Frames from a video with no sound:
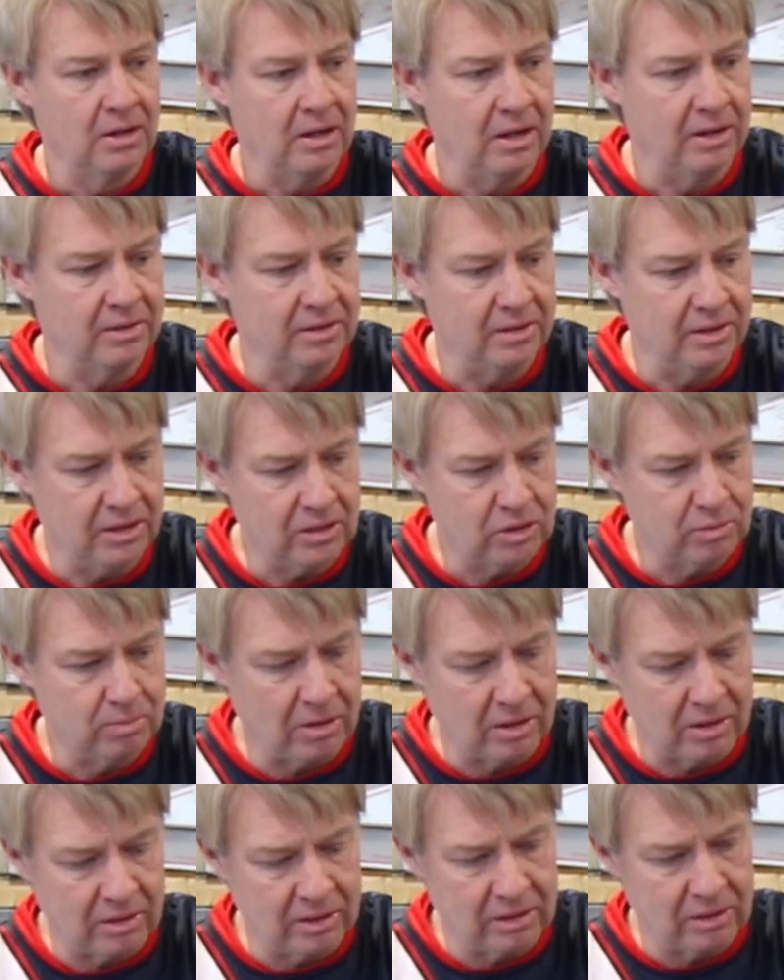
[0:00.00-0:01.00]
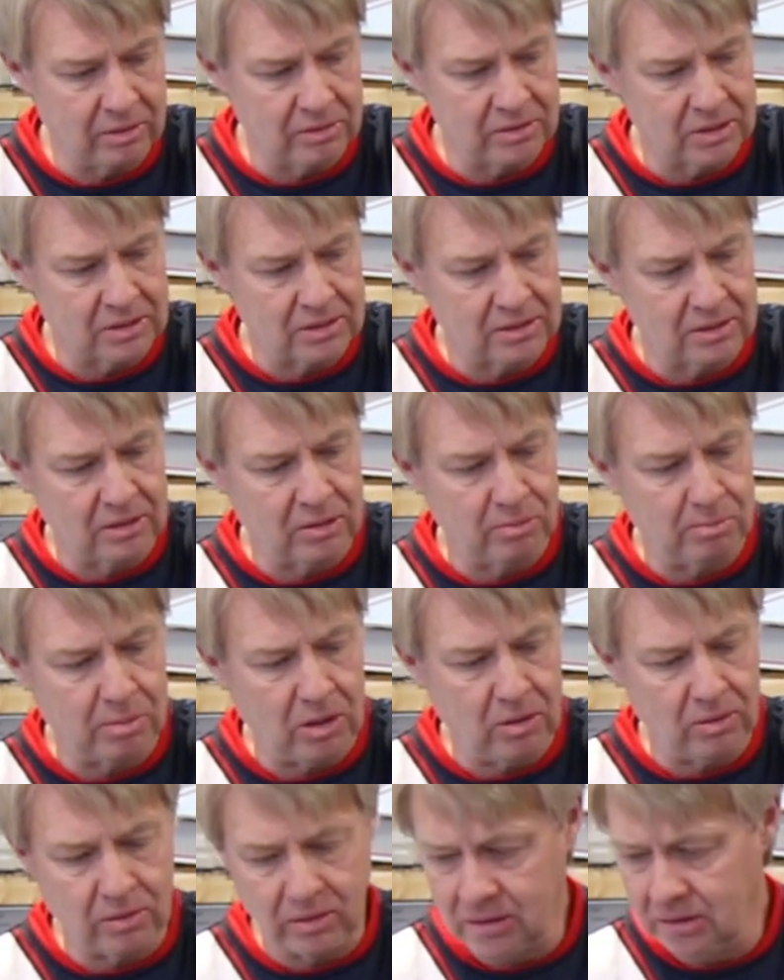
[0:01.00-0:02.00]
The next model here is this little
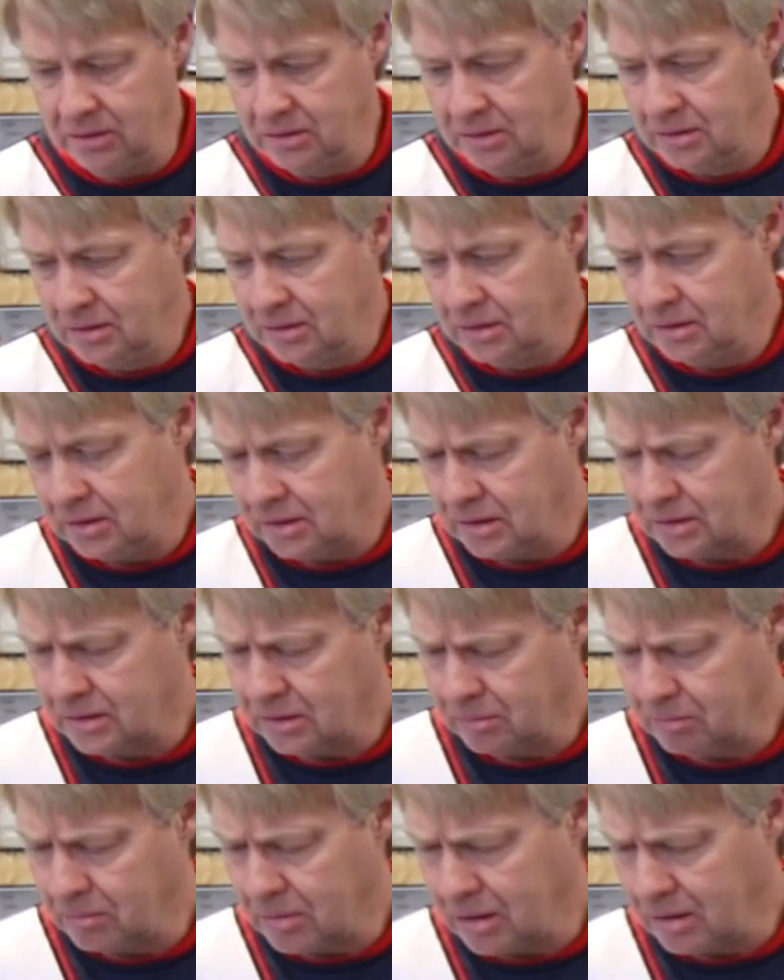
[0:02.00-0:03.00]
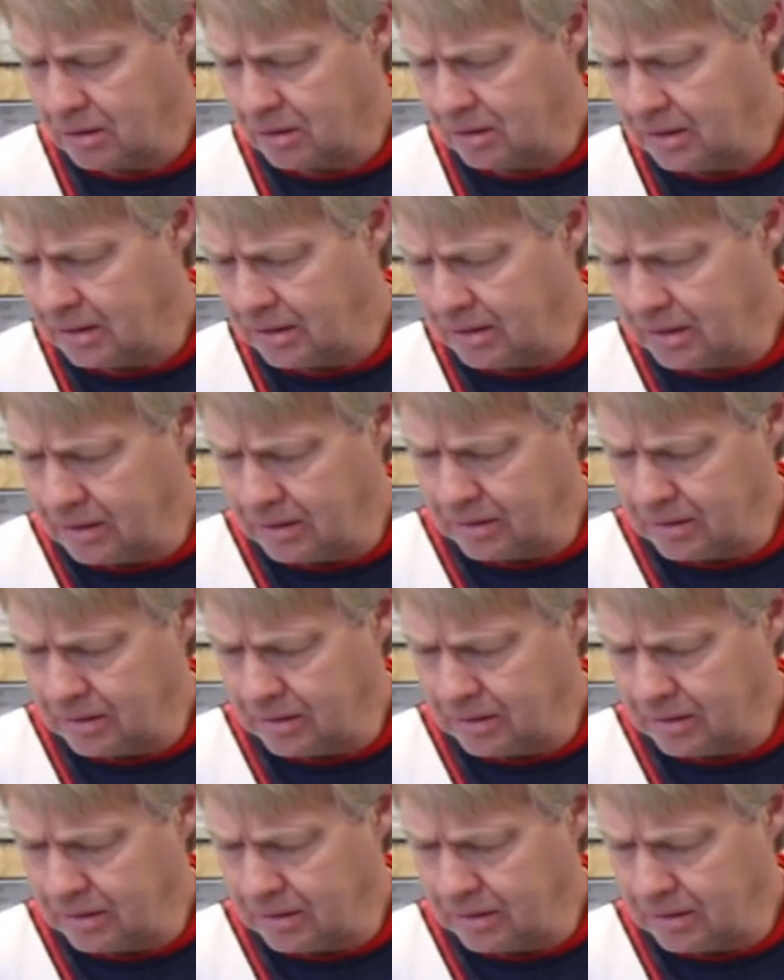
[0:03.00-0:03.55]
Polk. It's a model